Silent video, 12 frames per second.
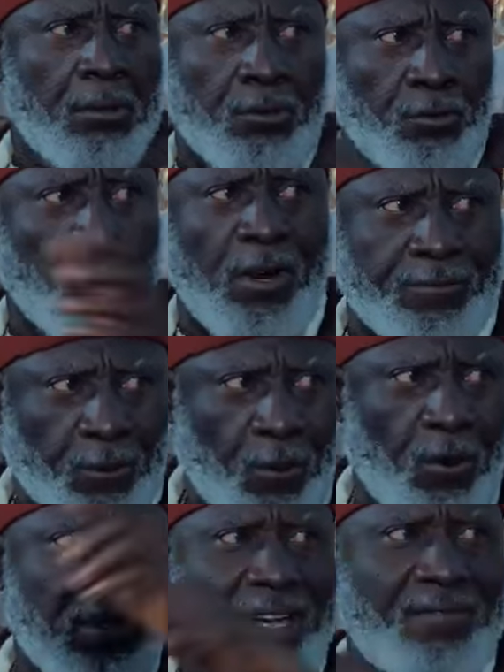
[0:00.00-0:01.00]
Oh, you have to
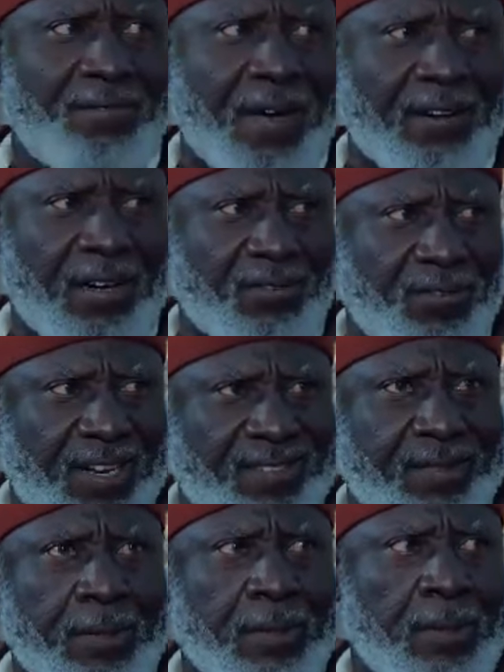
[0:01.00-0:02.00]
go there and find out
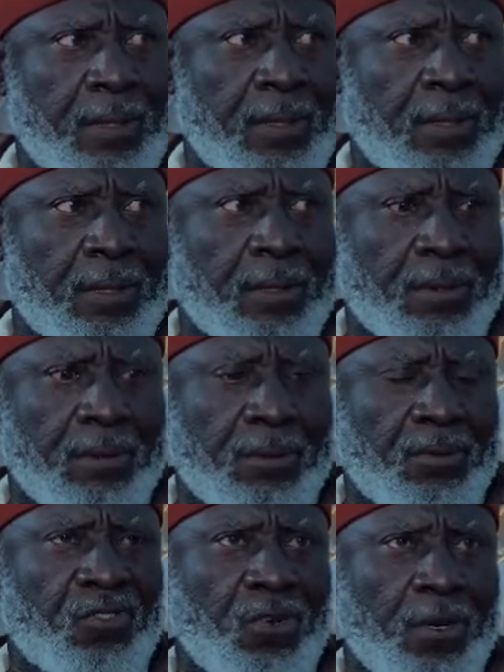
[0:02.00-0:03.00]
first.
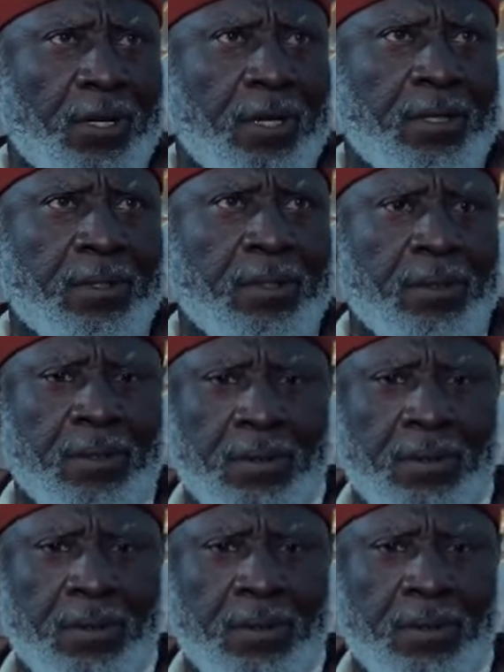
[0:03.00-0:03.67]
What's going on?